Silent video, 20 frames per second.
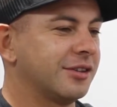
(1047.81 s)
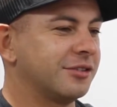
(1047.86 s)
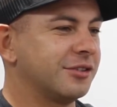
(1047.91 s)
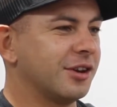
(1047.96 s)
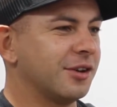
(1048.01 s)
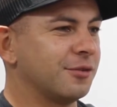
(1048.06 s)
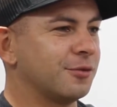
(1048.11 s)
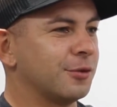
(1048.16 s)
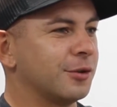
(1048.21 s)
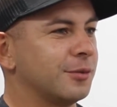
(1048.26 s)

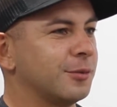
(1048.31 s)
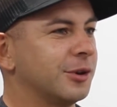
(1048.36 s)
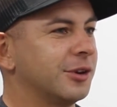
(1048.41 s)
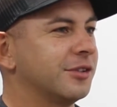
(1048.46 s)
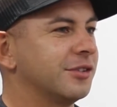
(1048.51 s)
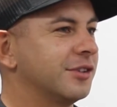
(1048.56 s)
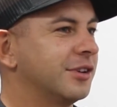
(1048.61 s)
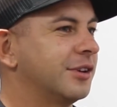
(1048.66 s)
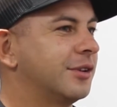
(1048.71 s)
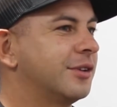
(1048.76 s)
tough one
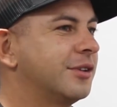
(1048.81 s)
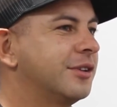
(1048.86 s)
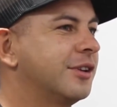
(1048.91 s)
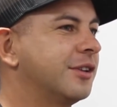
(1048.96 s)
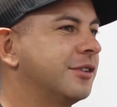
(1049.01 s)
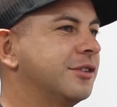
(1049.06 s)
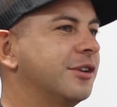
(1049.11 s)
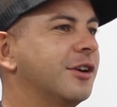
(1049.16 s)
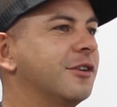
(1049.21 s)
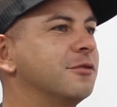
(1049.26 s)
because,
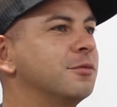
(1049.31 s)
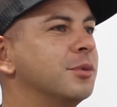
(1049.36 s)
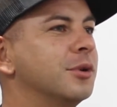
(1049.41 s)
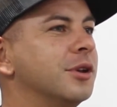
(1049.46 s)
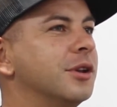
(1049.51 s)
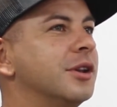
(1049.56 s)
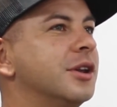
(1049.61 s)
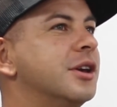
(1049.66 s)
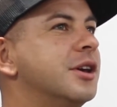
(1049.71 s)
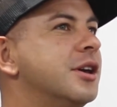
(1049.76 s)
not tough,
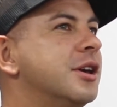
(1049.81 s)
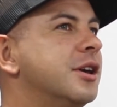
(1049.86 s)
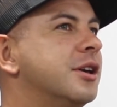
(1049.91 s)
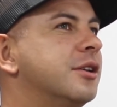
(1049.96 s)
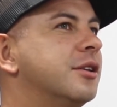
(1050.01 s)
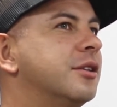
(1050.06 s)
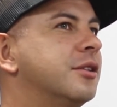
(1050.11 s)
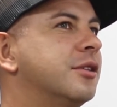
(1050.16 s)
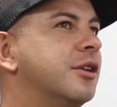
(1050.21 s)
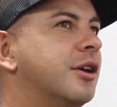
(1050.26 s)
but
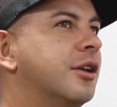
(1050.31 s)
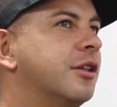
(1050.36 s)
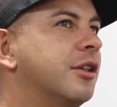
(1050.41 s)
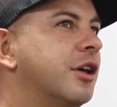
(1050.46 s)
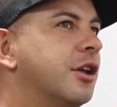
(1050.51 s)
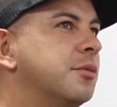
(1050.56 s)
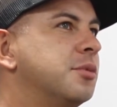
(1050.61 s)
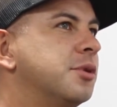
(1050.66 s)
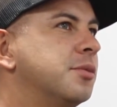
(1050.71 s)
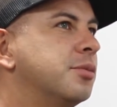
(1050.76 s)
not a
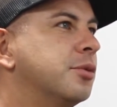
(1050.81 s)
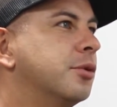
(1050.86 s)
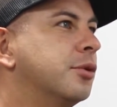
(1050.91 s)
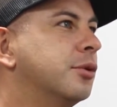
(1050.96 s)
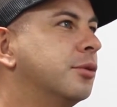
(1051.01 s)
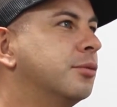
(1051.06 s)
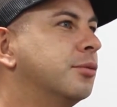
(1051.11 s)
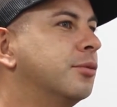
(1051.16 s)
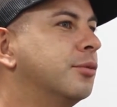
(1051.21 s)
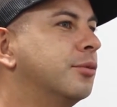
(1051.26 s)
lot of
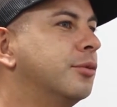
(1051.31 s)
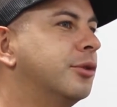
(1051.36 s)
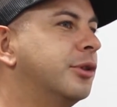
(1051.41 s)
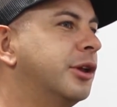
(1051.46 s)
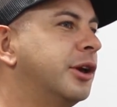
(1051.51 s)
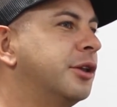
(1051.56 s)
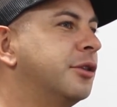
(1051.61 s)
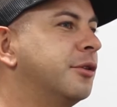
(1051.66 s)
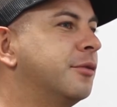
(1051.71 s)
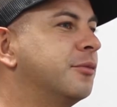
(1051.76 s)
people
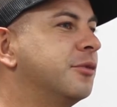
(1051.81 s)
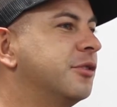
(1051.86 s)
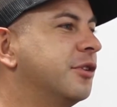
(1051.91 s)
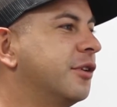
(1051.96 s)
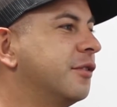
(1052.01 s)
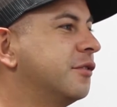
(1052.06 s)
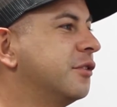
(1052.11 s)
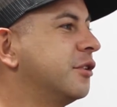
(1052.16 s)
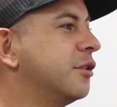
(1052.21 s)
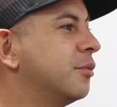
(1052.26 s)
land
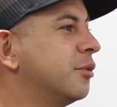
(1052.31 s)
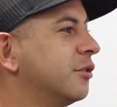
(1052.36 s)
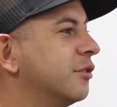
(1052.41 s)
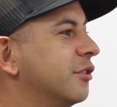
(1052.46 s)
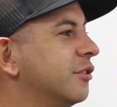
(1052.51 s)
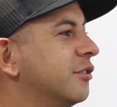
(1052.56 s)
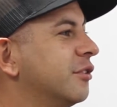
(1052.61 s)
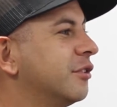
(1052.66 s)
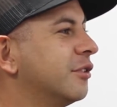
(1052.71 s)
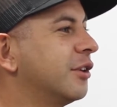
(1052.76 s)
themselves in a
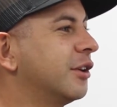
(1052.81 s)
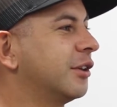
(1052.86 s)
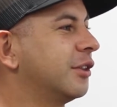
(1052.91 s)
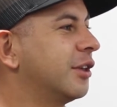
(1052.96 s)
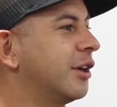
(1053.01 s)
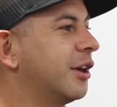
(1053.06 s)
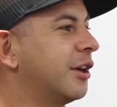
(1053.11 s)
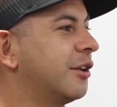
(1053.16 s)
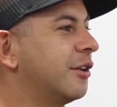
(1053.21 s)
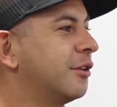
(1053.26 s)
position like
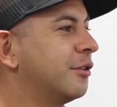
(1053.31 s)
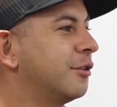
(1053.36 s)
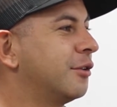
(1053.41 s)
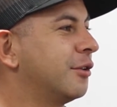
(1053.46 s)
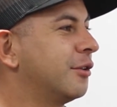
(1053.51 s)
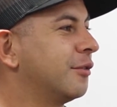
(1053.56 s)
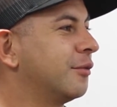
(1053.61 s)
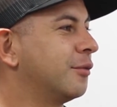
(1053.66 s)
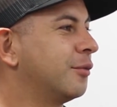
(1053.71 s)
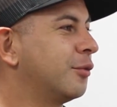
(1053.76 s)
that on
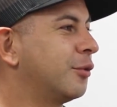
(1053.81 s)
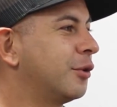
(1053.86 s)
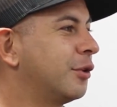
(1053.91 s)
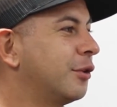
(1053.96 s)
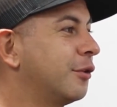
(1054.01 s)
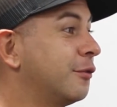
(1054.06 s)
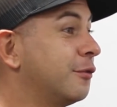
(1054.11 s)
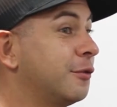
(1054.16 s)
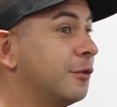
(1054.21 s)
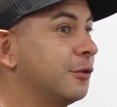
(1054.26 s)
one of
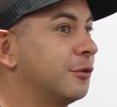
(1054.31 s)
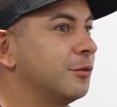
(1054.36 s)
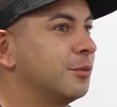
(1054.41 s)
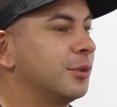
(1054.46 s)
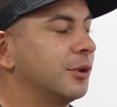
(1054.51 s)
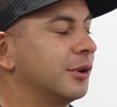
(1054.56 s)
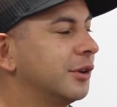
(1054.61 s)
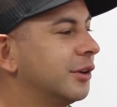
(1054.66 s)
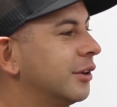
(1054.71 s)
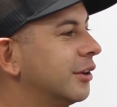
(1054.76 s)
their first
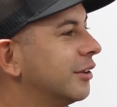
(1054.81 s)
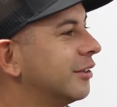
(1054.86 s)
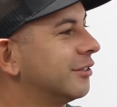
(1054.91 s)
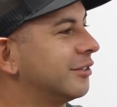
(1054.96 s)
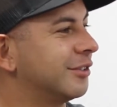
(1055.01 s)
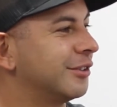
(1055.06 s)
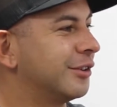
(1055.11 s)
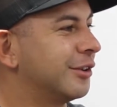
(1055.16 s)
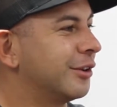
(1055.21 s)
big gigs, And